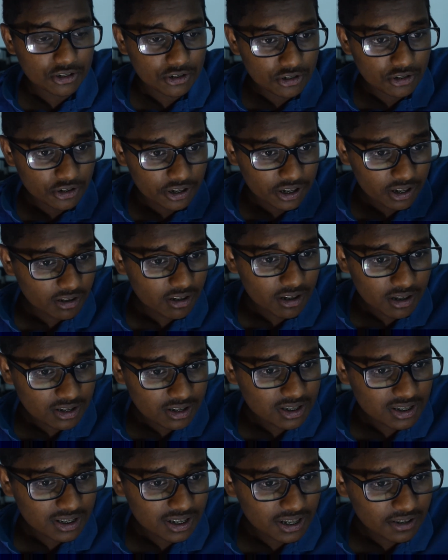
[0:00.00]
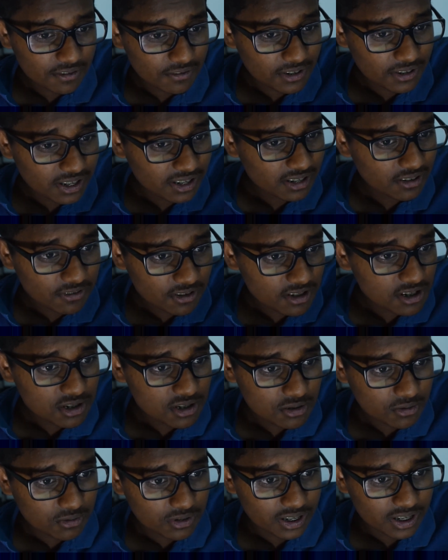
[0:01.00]
You can ask it within the first
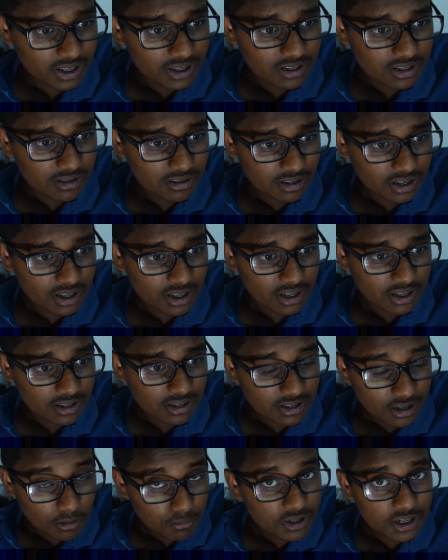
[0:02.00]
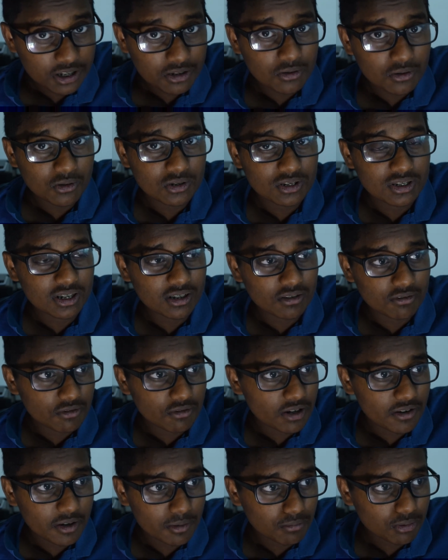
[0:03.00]
2 weeks, okay? Subject codes are
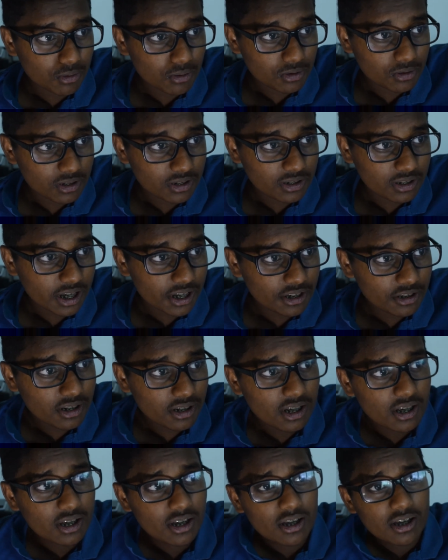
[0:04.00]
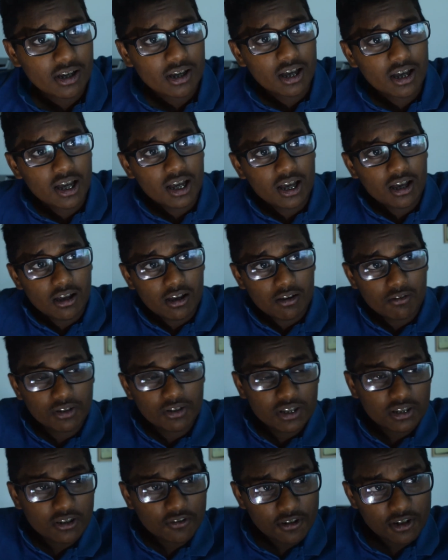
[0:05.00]
very important, and
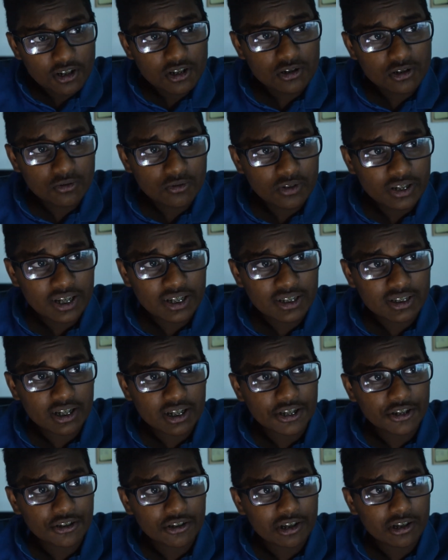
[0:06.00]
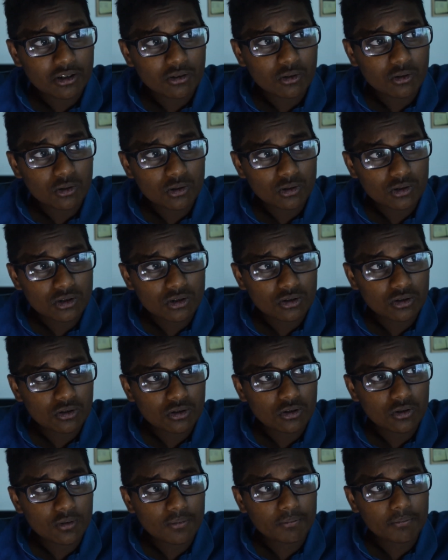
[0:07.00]
within the first 2 weeks, you can
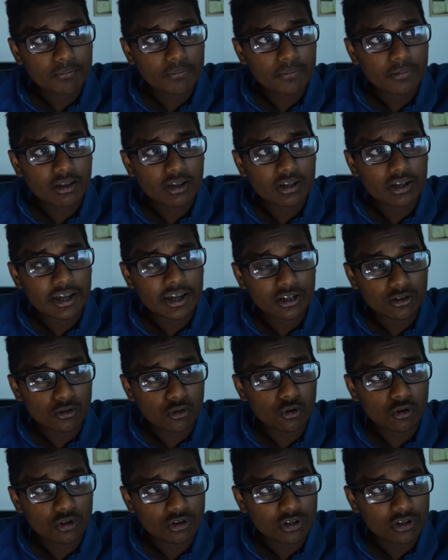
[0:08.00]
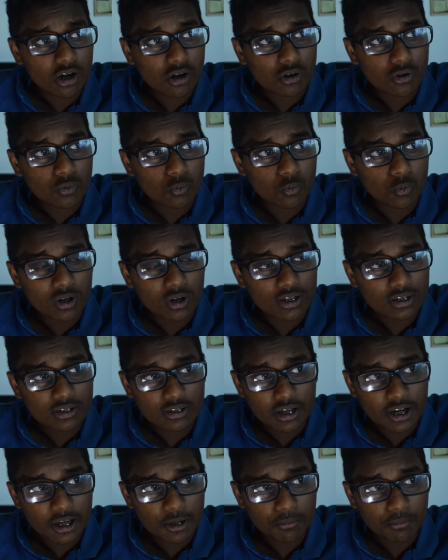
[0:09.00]
also note down what
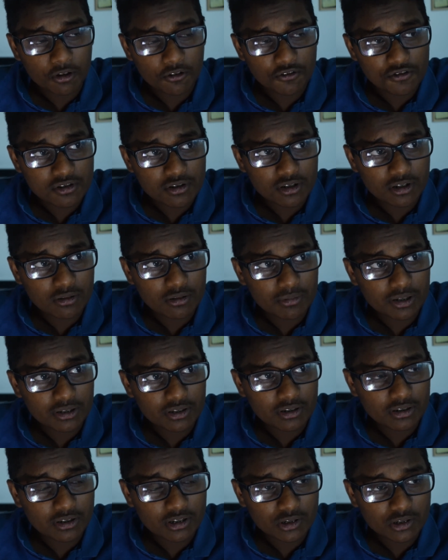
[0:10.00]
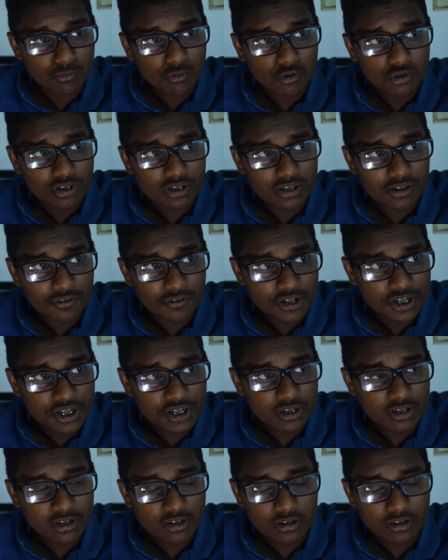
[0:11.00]
type of study method is most
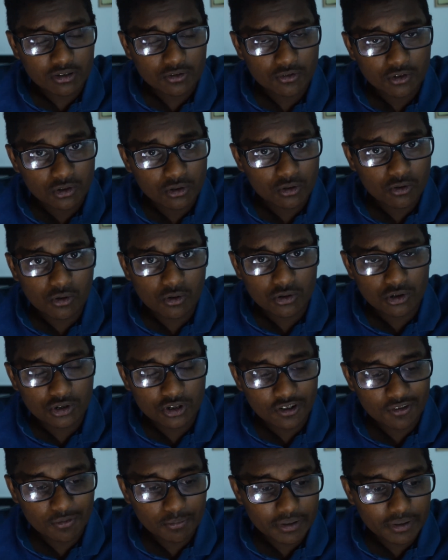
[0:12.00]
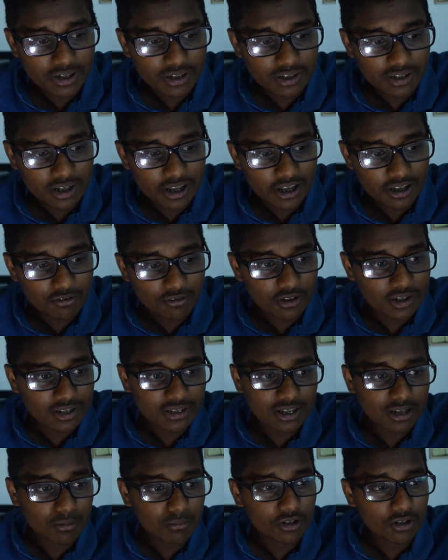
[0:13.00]
efficient for the course you have picked. For
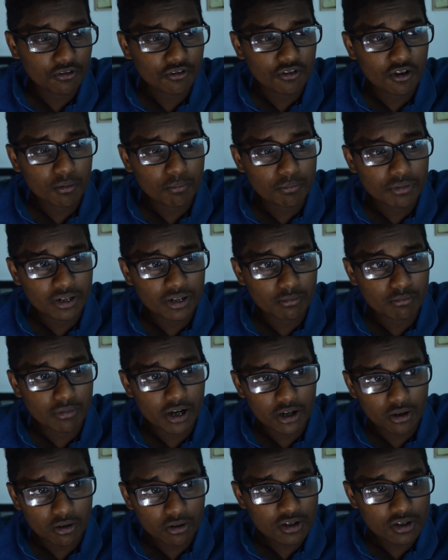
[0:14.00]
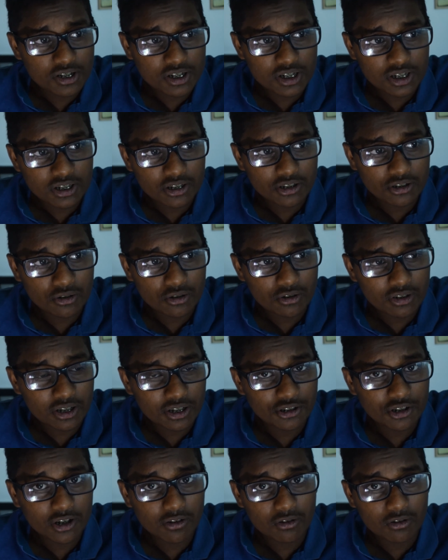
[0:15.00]
example, if you have picked biology, you know that
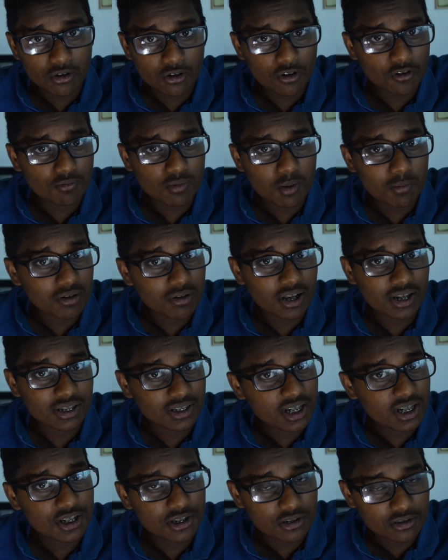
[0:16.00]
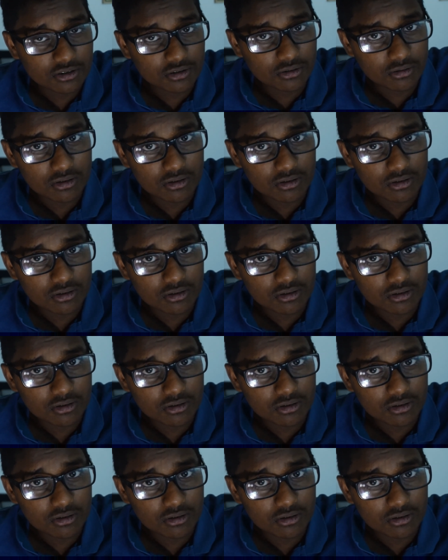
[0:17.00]
you have a lot of memorization to do.